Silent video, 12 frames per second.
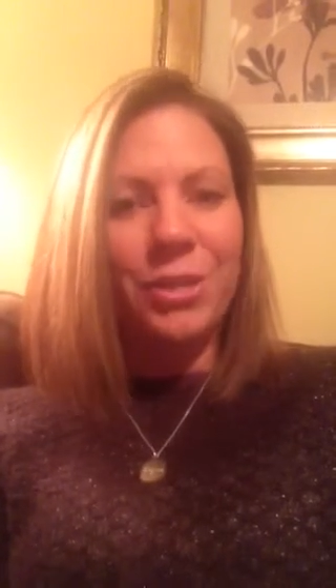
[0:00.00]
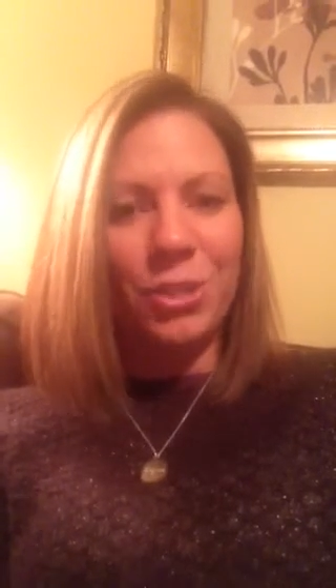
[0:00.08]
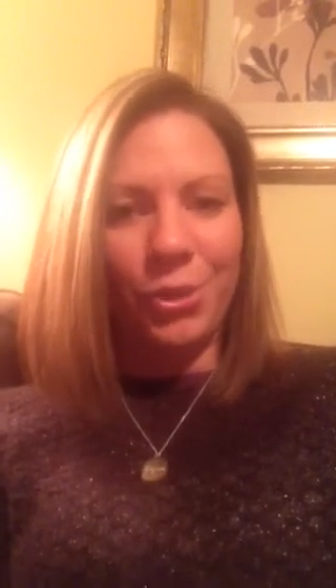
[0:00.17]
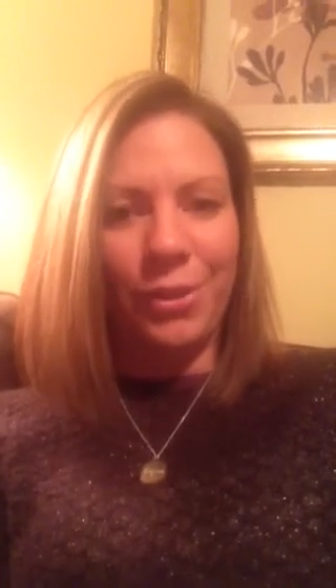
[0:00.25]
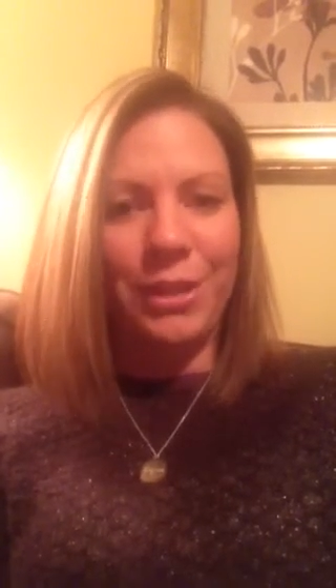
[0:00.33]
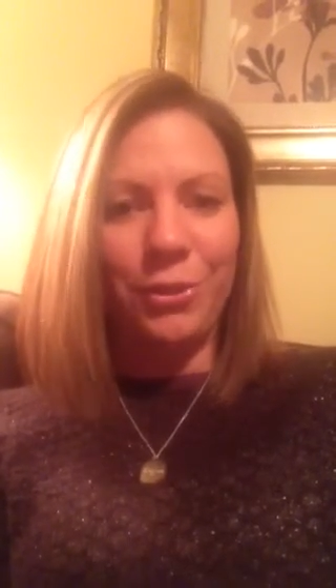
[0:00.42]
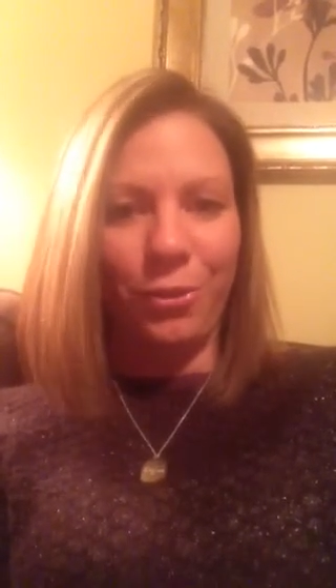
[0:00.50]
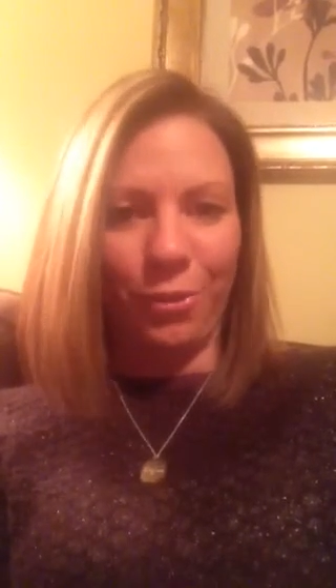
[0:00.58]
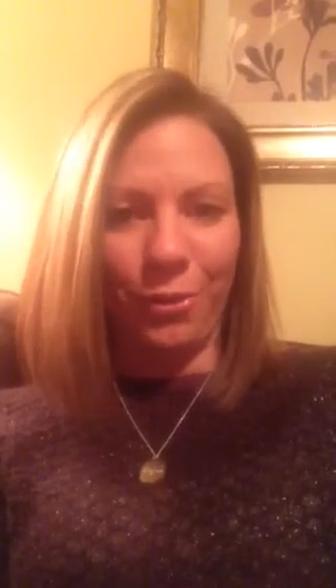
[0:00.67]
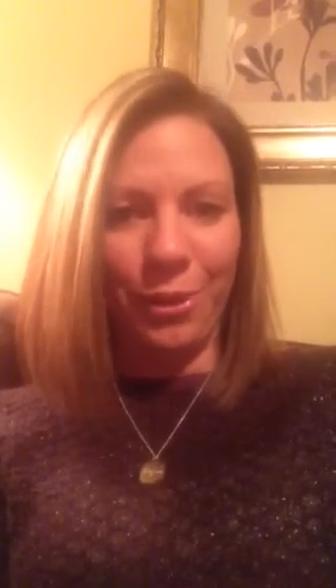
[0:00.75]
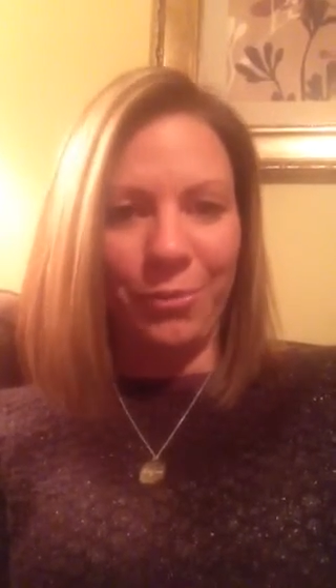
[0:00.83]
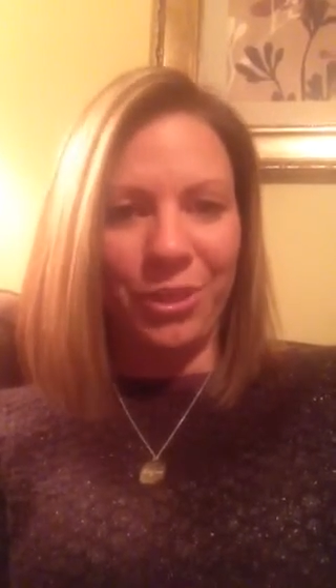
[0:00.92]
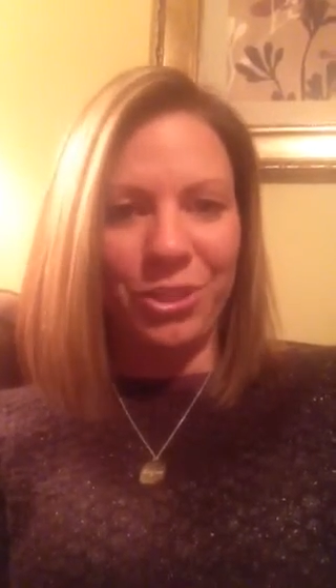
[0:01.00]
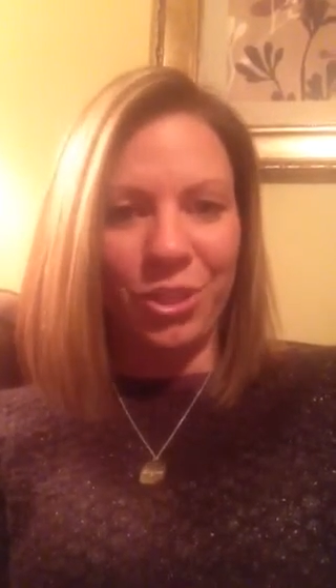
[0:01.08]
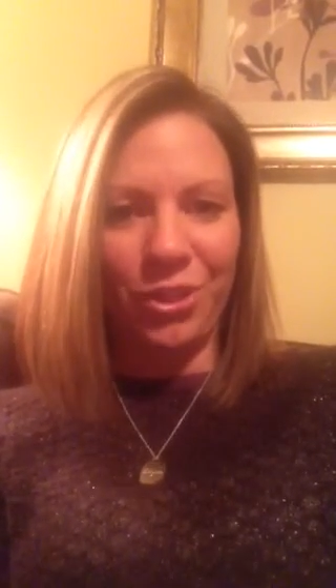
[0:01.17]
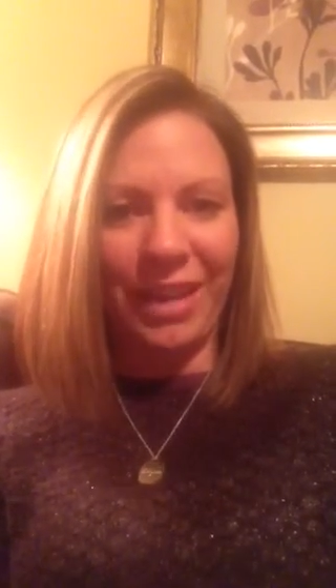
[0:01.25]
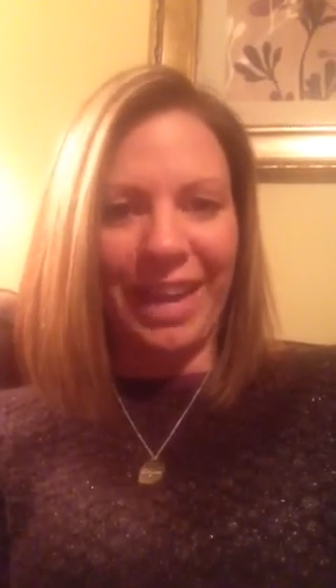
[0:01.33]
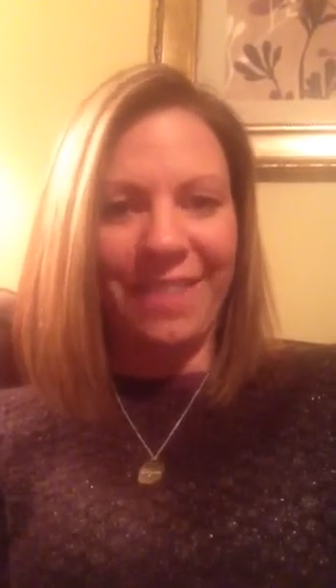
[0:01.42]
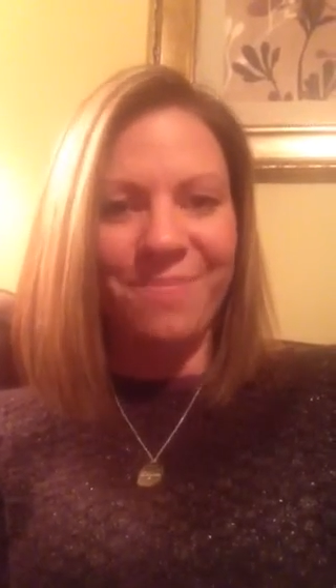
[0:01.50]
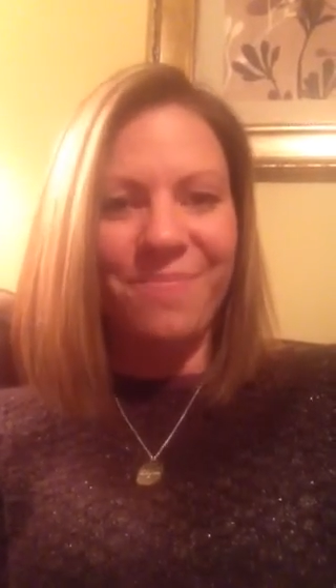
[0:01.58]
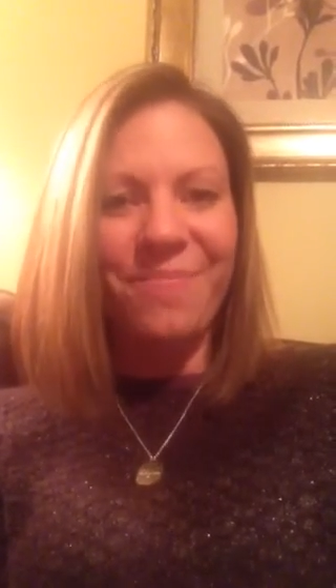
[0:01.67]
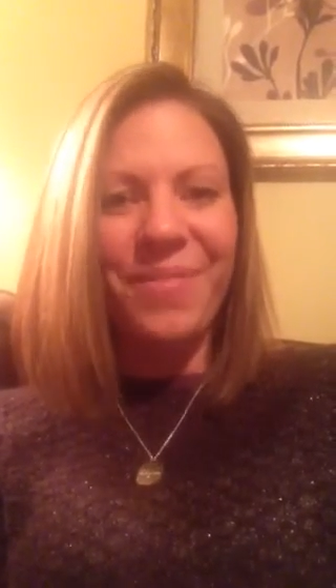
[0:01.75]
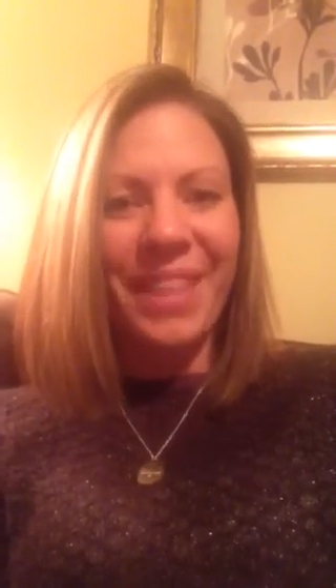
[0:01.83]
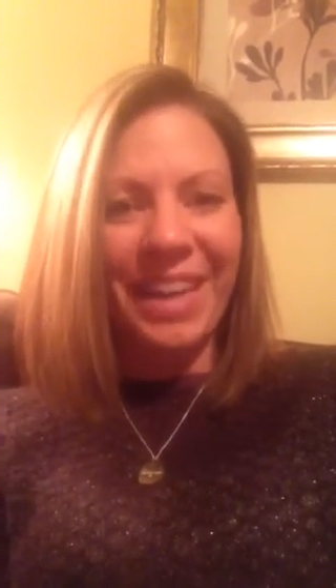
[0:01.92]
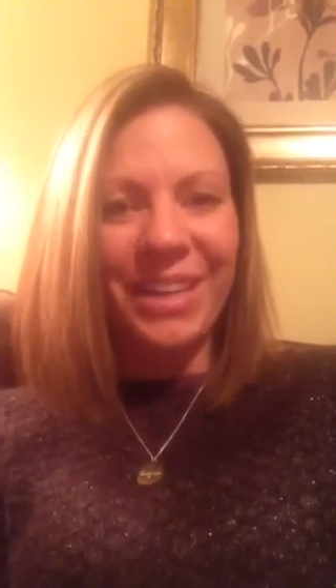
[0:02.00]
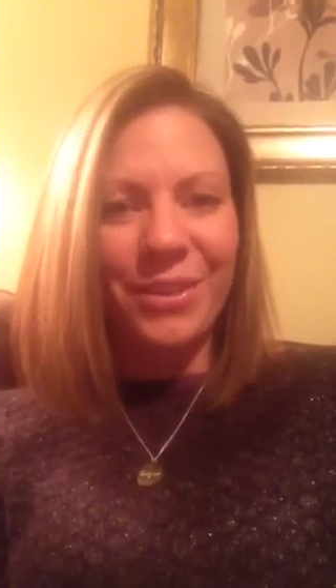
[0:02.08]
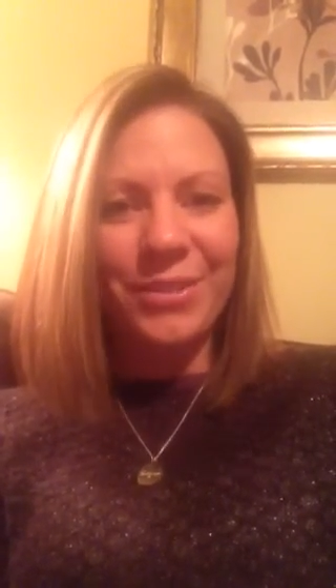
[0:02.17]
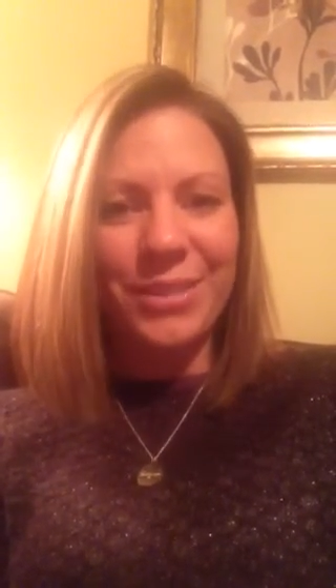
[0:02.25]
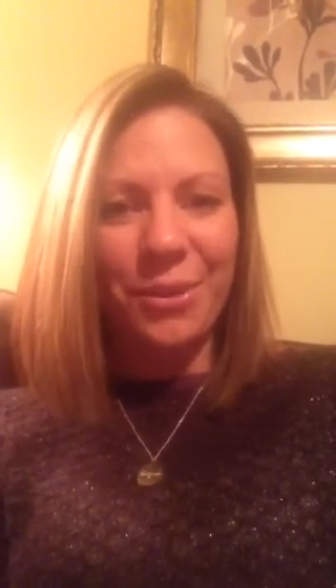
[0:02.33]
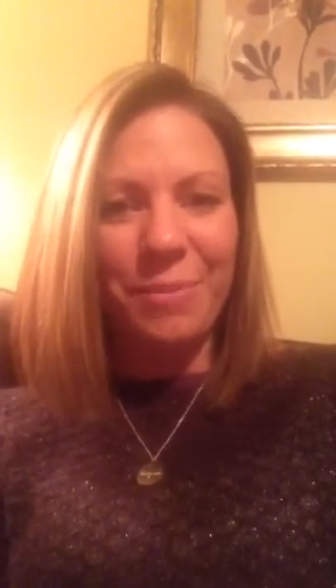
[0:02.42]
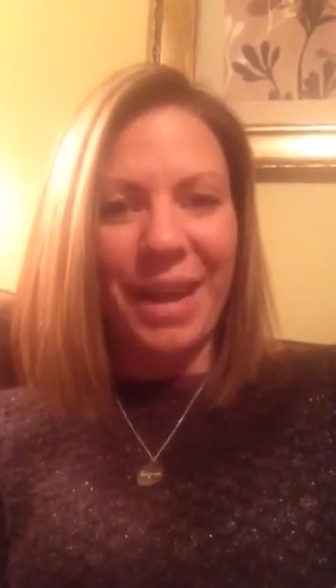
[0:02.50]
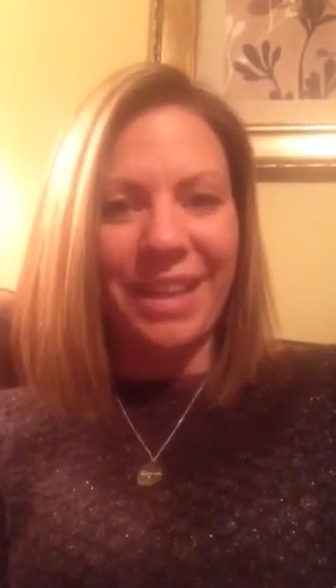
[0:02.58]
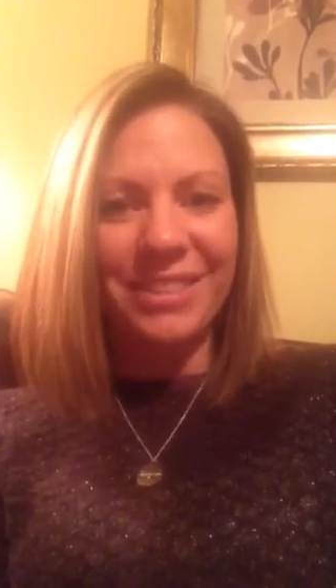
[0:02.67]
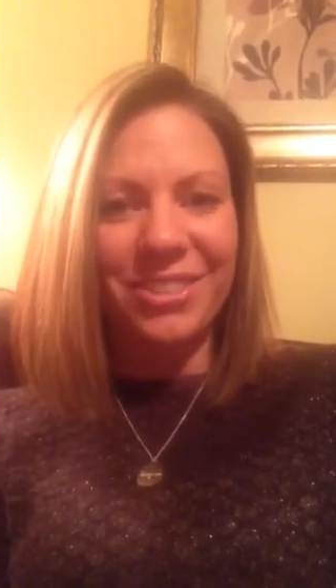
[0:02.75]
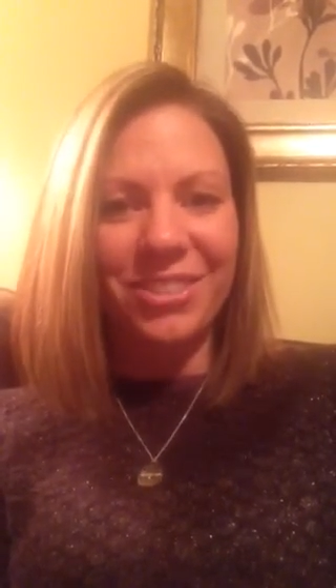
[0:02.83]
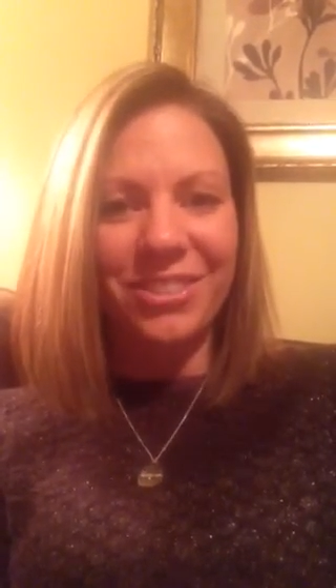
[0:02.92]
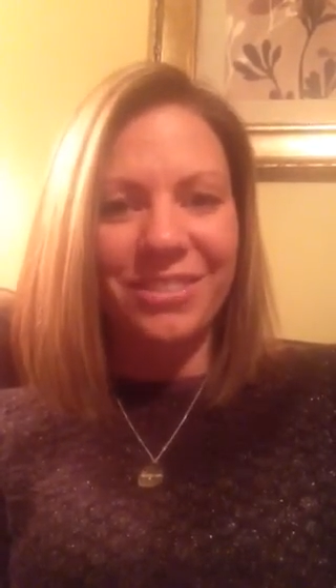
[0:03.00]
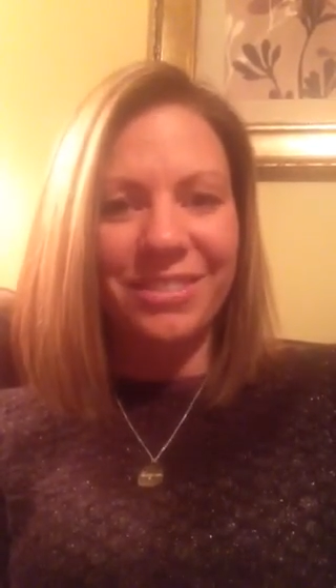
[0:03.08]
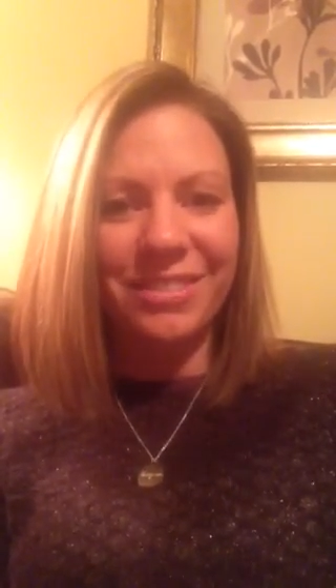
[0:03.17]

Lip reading: during your 31 journey. Thank you so much.